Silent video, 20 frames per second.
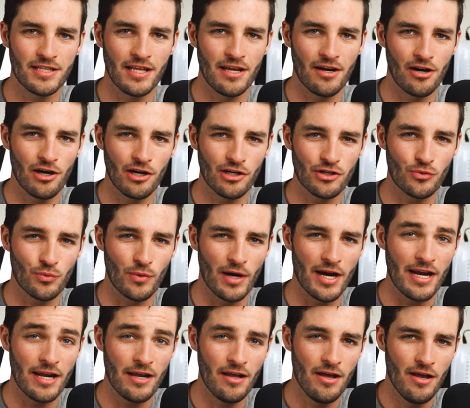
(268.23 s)
They are a
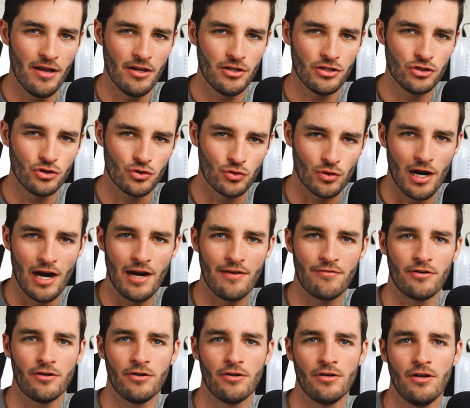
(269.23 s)
great
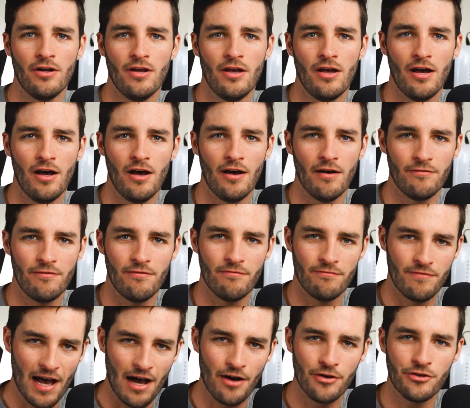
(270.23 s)
driver of
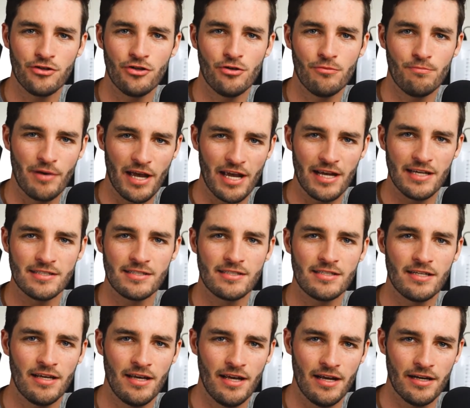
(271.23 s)
value-based
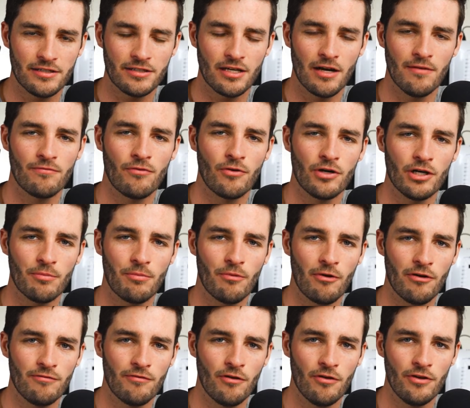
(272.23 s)
income for your
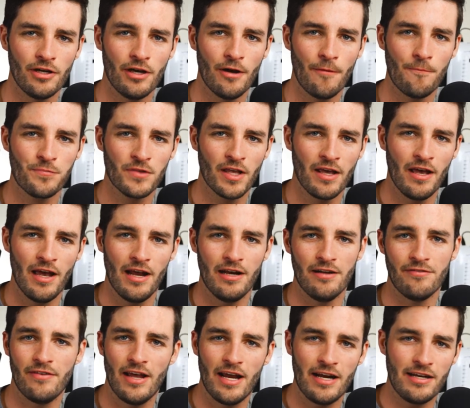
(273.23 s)
portfolio. And
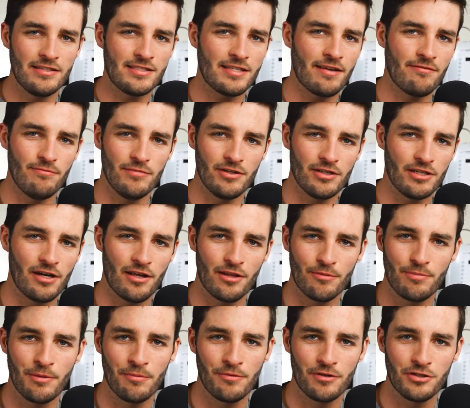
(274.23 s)
if 87 million other
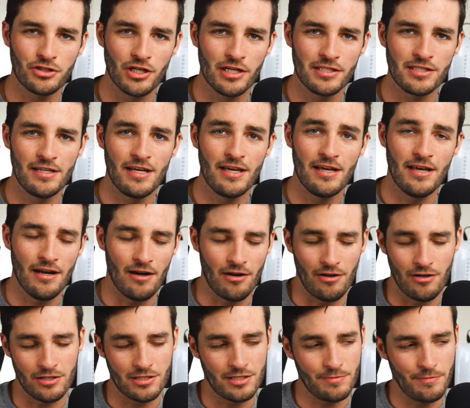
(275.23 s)
people are trusting it and
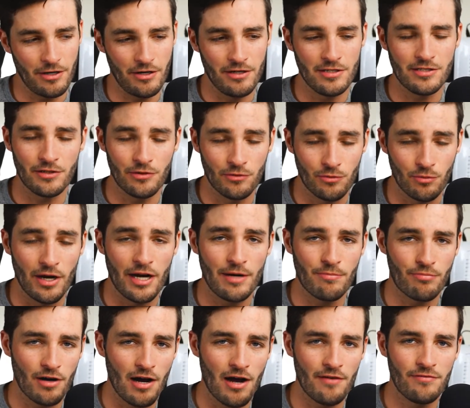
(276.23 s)
are experiencing great
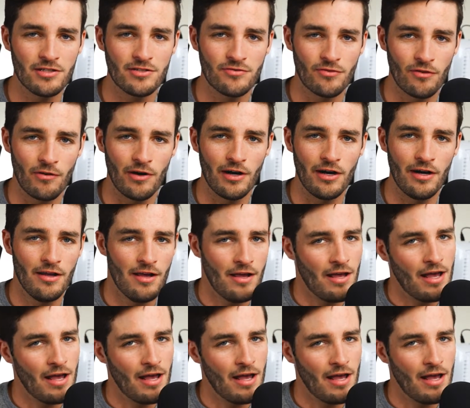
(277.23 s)
profits for it,